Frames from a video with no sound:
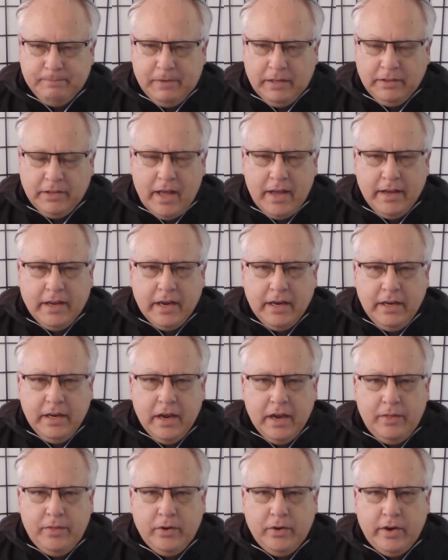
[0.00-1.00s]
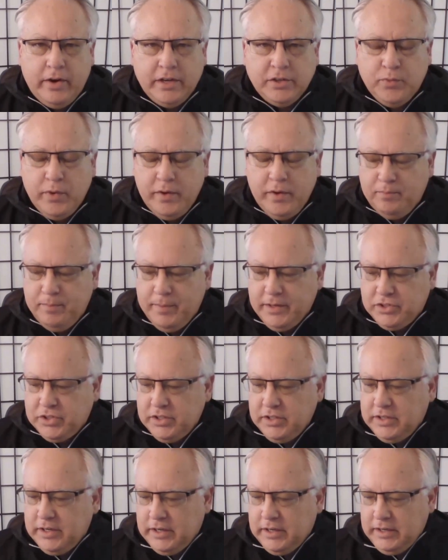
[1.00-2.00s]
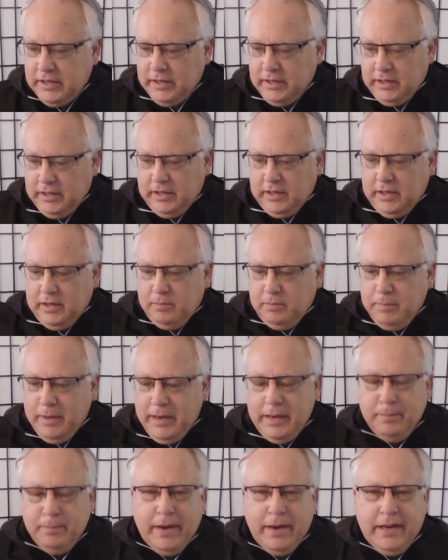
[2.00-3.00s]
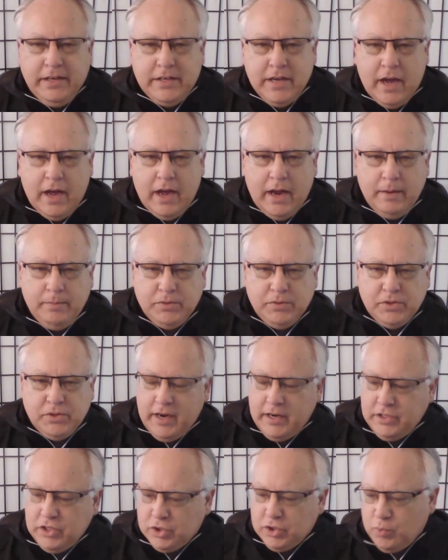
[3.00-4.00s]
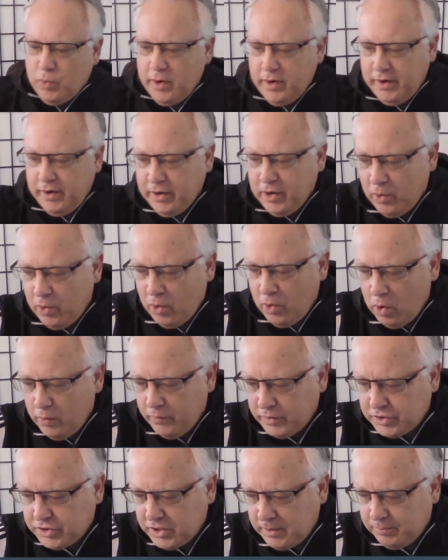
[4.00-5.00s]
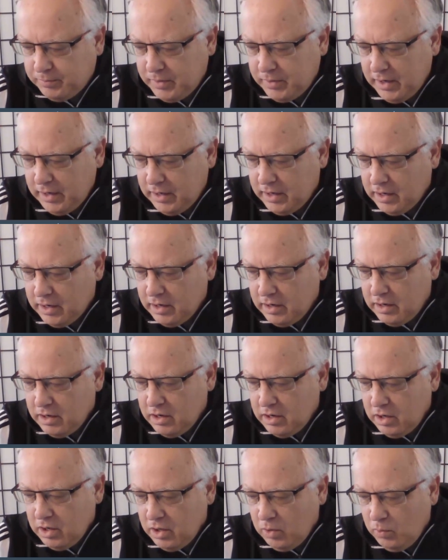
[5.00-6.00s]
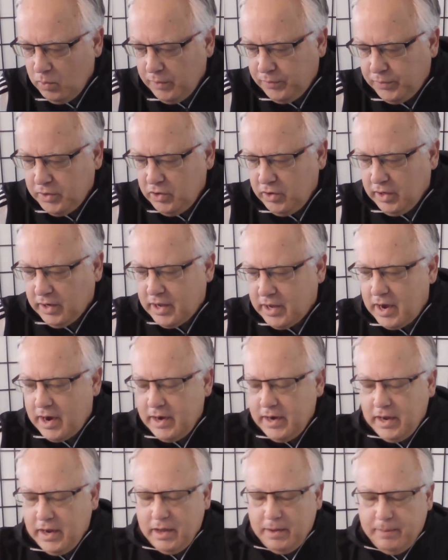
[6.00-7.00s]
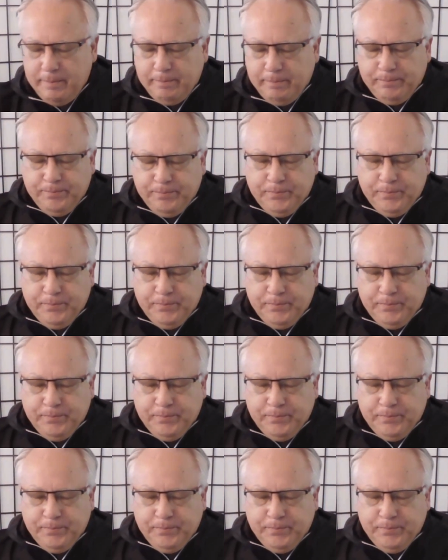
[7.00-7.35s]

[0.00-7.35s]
unlike any other, as we've mentioned many, many times. And I just wanted to go over something with you that kind of